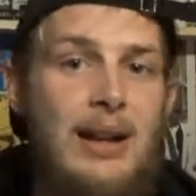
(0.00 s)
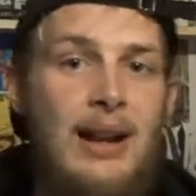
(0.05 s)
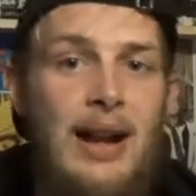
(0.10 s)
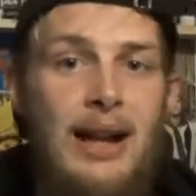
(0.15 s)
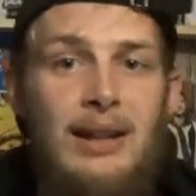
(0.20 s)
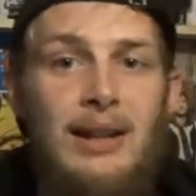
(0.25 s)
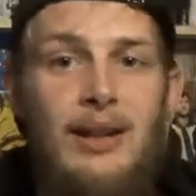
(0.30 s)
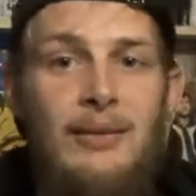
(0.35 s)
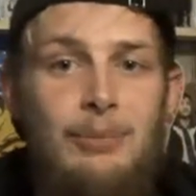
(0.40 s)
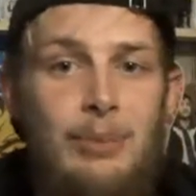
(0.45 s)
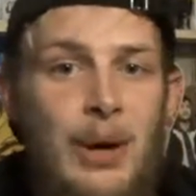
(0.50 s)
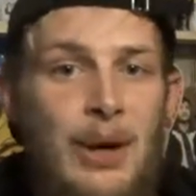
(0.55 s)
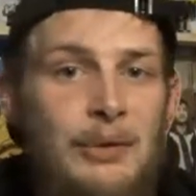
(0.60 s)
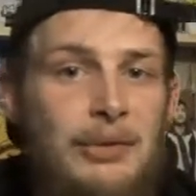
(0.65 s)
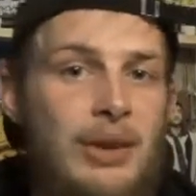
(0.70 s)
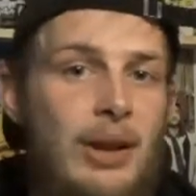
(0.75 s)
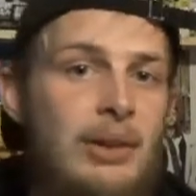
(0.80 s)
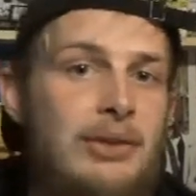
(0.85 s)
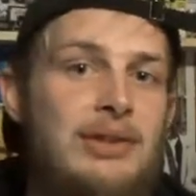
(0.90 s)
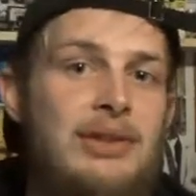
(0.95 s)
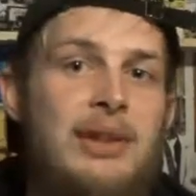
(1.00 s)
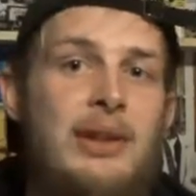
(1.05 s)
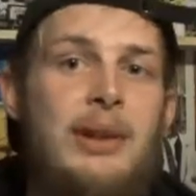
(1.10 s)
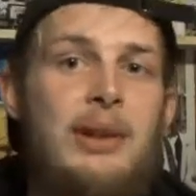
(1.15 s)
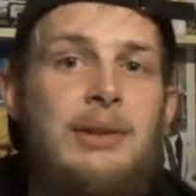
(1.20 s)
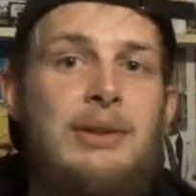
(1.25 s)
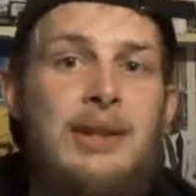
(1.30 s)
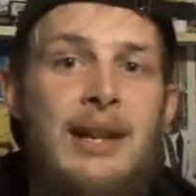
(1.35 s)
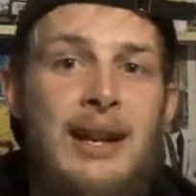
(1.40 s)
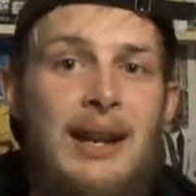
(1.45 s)
I love both those
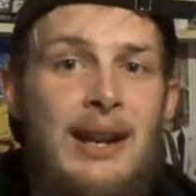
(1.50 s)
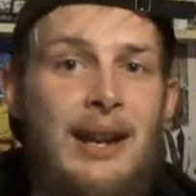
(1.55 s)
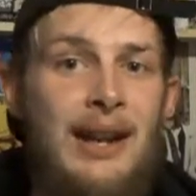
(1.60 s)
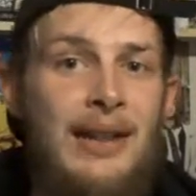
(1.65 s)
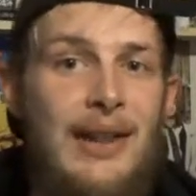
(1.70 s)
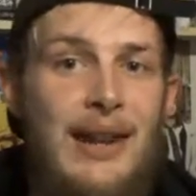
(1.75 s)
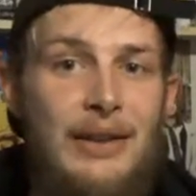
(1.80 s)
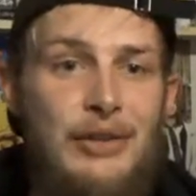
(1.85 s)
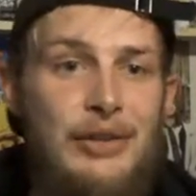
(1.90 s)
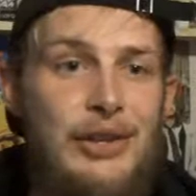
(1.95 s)
dudes, and that